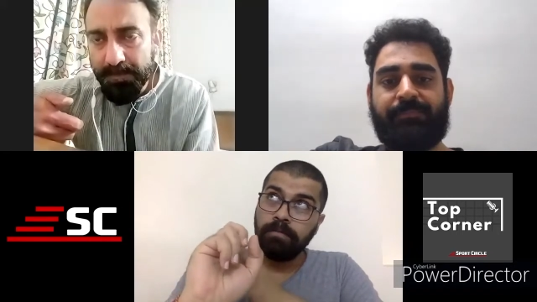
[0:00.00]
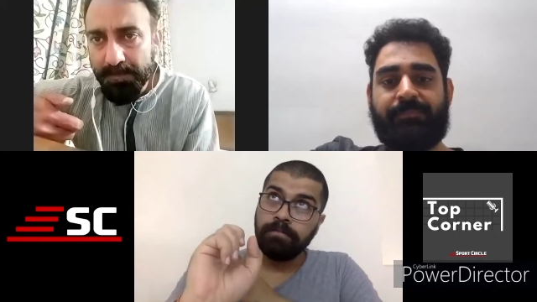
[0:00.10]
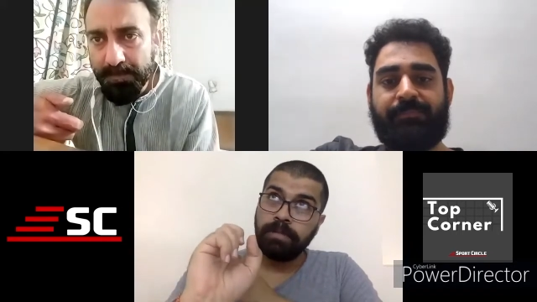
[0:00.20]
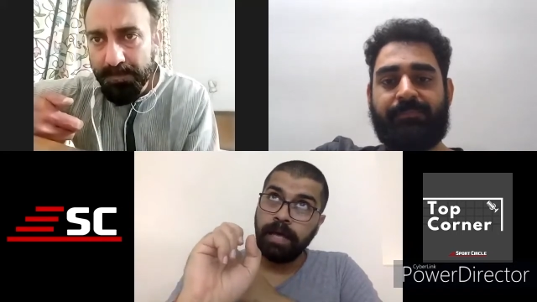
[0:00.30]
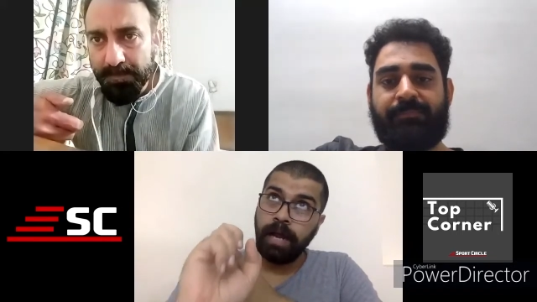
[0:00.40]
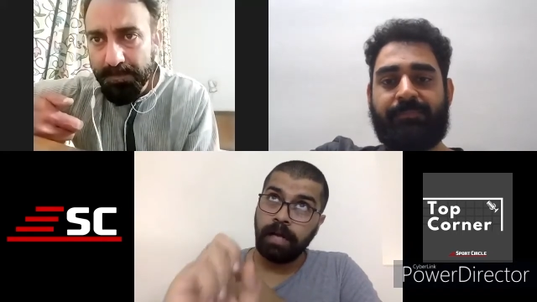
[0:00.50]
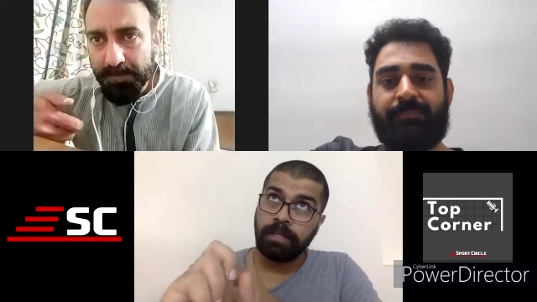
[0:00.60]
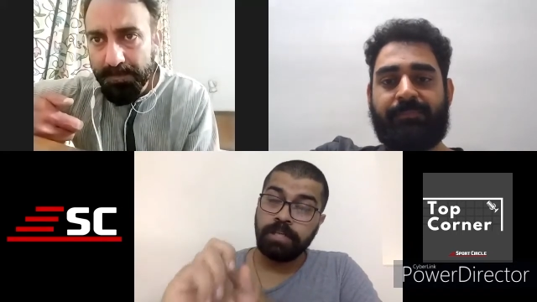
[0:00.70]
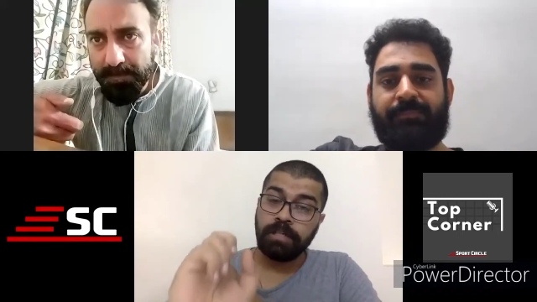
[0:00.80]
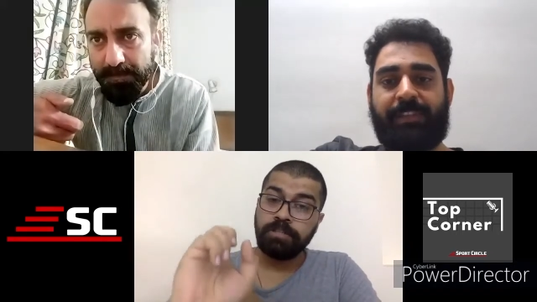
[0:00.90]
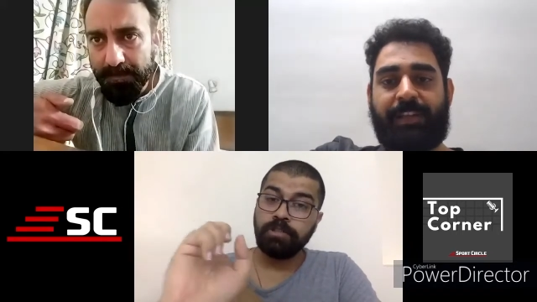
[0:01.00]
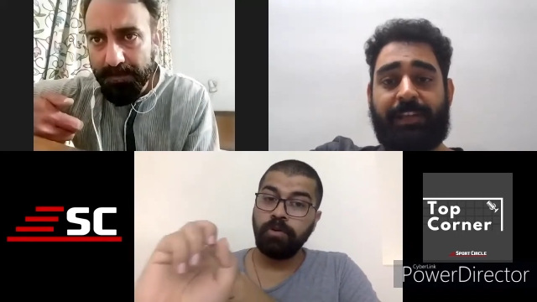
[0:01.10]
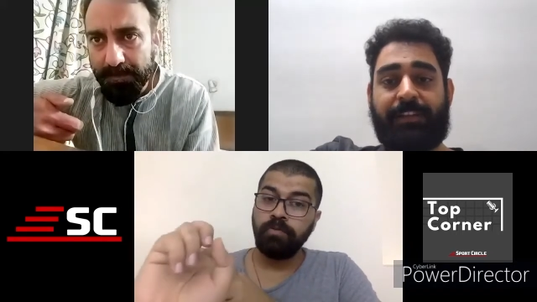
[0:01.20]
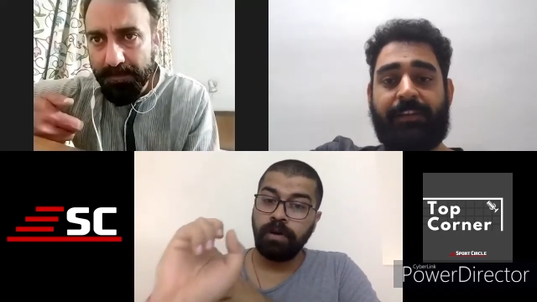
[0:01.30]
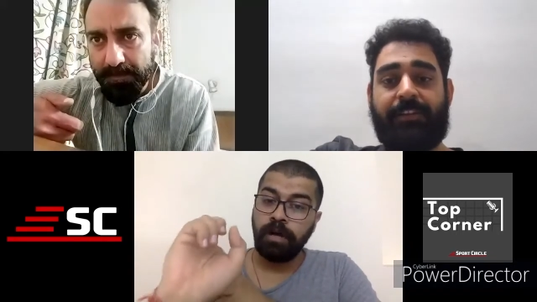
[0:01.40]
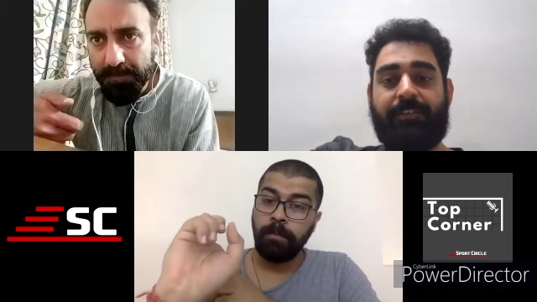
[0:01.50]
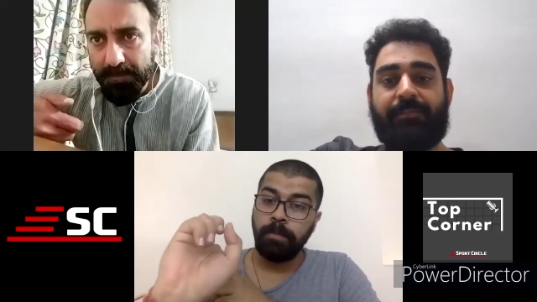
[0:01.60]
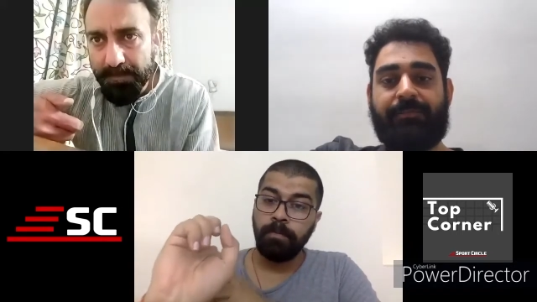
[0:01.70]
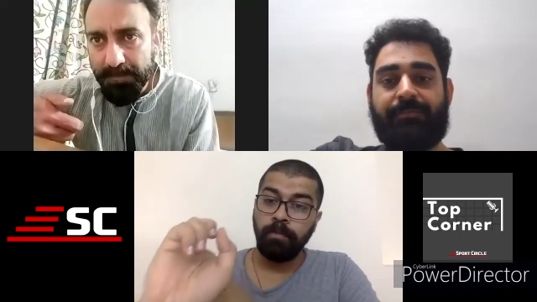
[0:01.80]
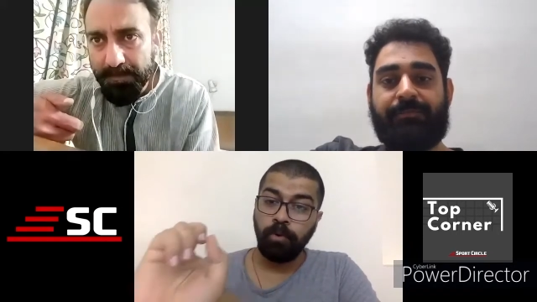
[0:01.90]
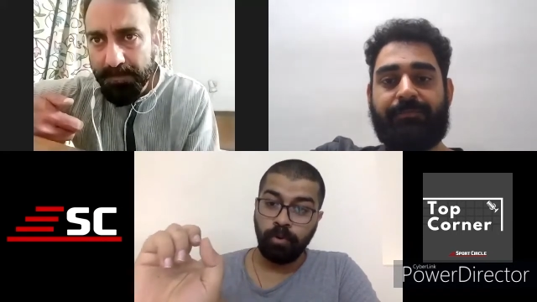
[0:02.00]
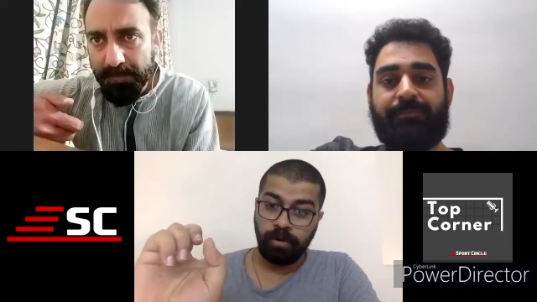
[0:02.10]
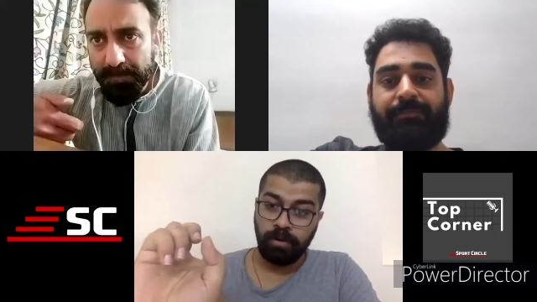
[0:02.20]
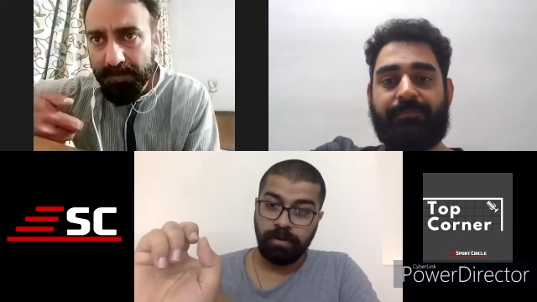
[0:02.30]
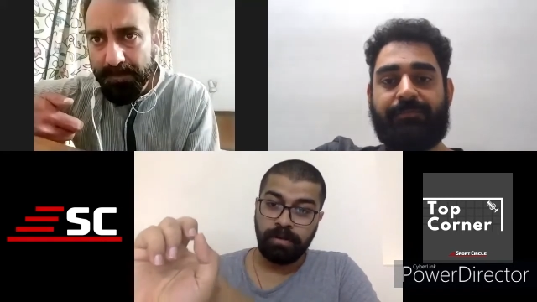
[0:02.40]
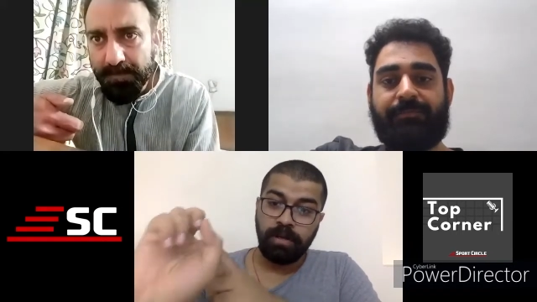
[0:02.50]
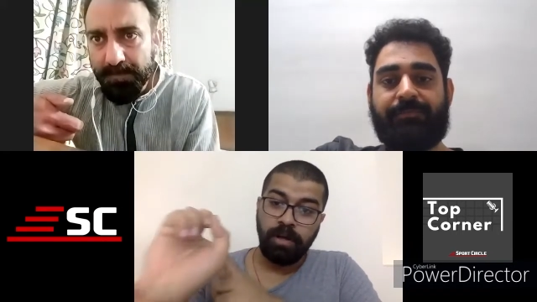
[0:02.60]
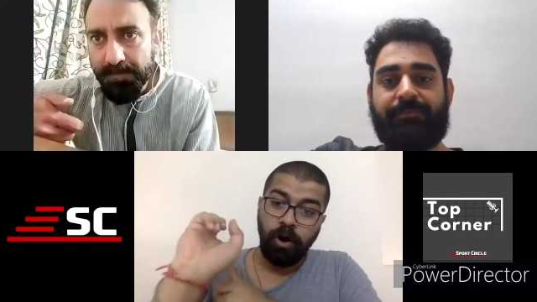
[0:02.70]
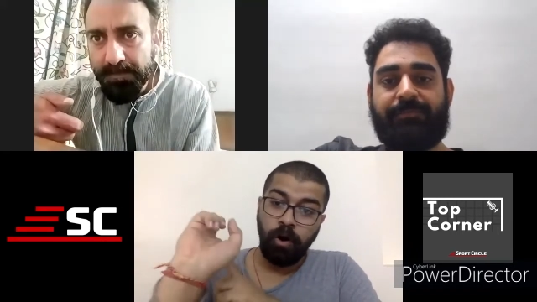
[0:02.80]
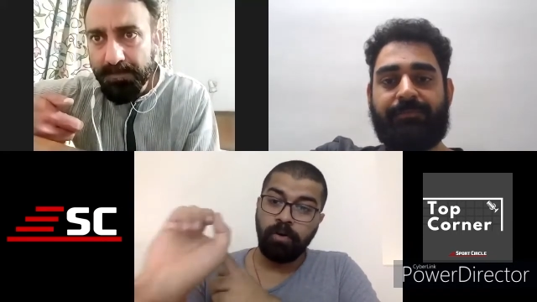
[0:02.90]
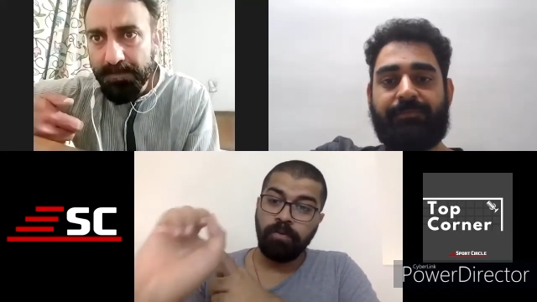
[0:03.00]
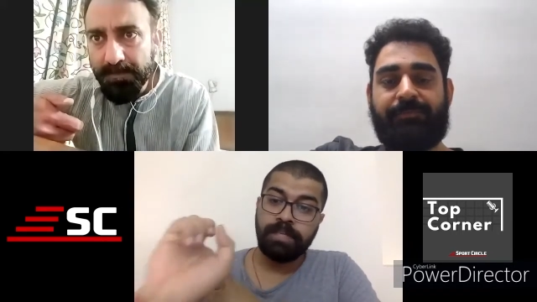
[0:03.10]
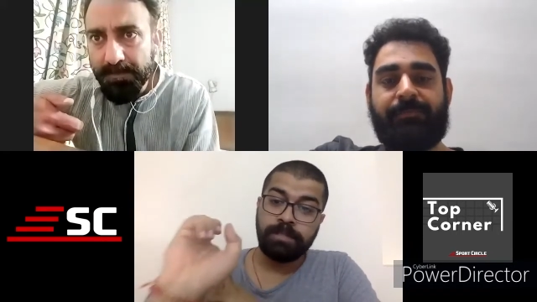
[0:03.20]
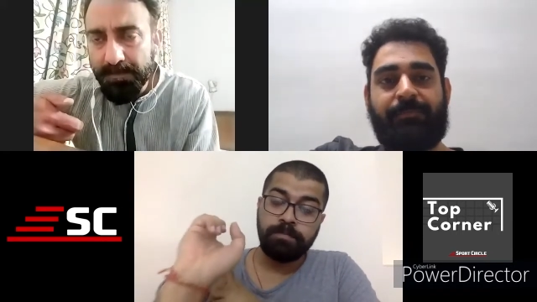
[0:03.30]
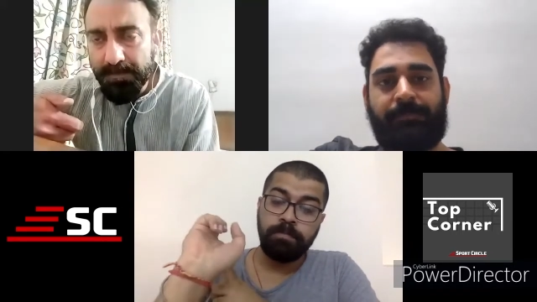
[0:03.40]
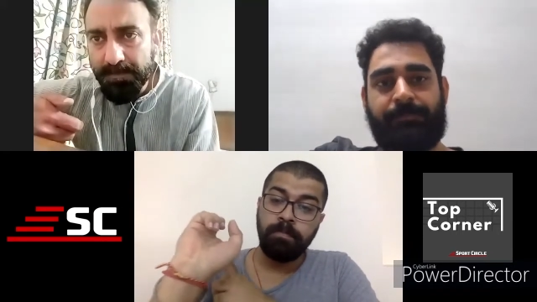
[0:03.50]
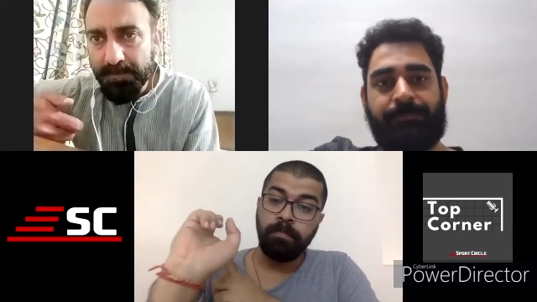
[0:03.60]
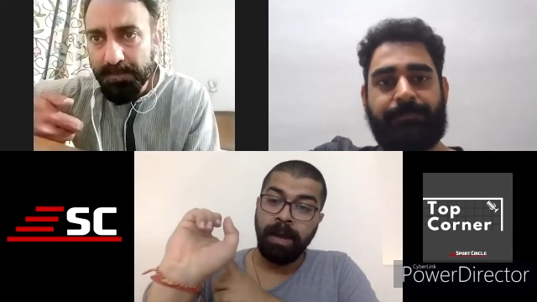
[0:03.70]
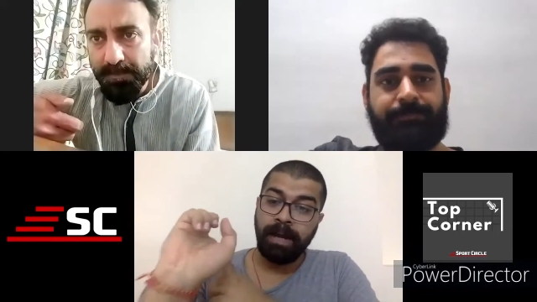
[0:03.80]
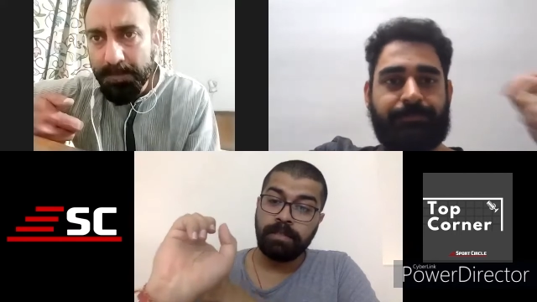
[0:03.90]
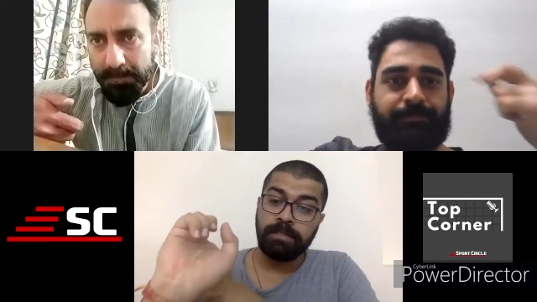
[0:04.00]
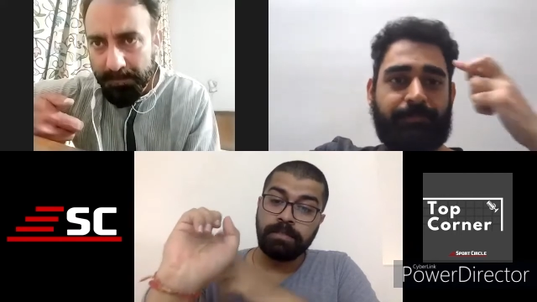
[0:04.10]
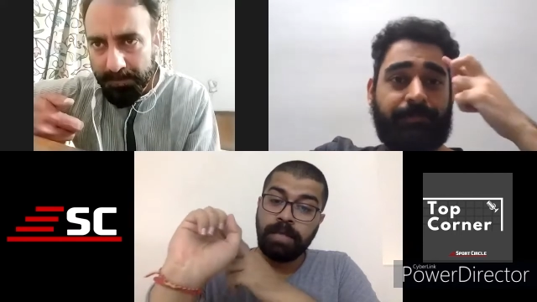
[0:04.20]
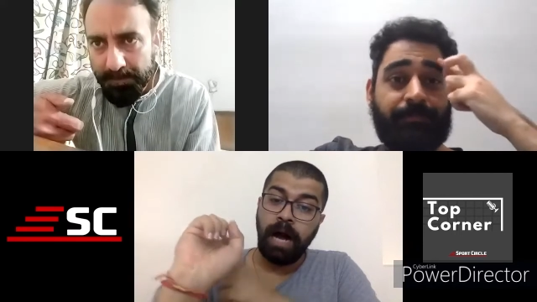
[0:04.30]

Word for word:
Speaker 1: there are chances of a couple more. All of these managers